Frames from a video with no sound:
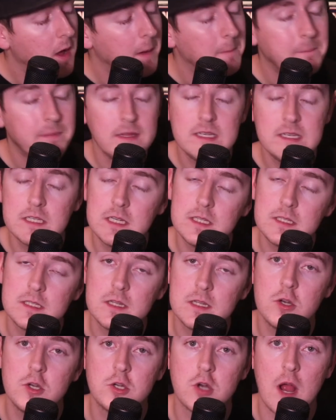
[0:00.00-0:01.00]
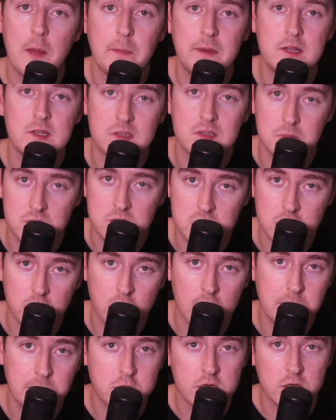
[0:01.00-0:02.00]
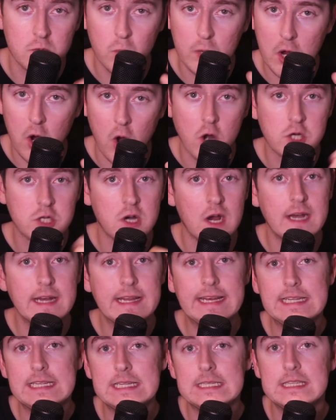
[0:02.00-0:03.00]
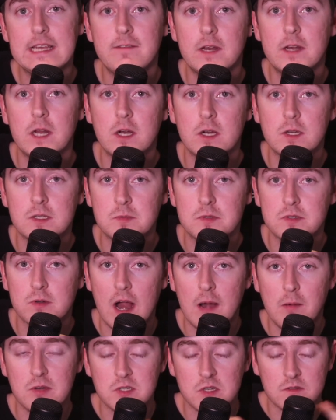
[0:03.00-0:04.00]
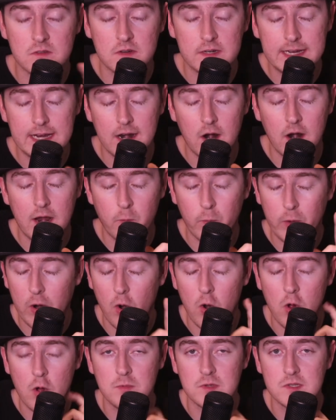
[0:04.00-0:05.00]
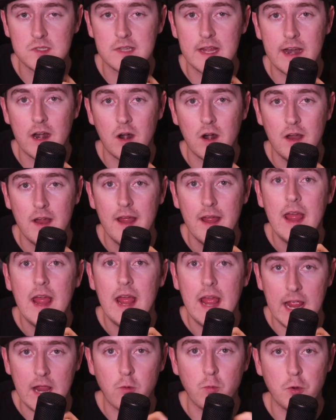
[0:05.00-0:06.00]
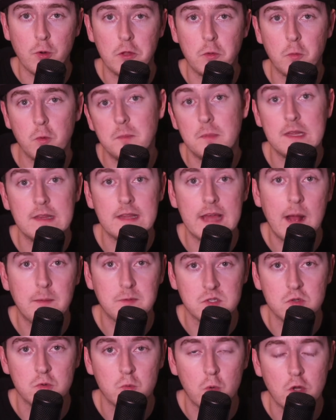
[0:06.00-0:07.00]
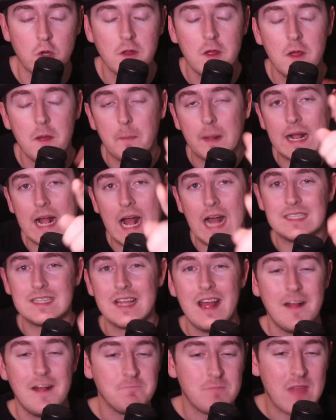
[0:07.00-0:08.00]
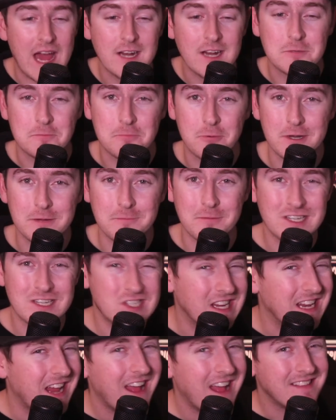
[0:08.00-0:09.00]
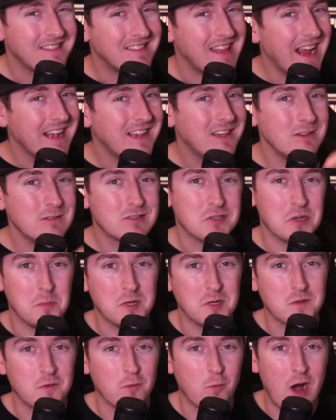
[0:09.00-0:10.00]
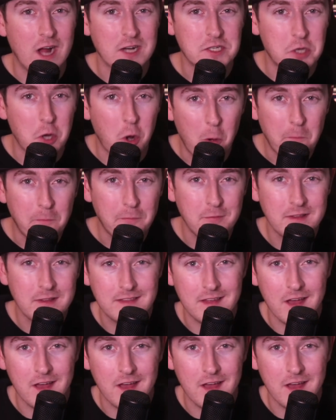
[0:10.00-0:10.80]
please consider dropping a subscription. We are trying to get to 700 subscribers over here, and we are almost there. It really would mean the absolute world. But guys, that is pretty much it. Thank you so much for watching. Hopefully the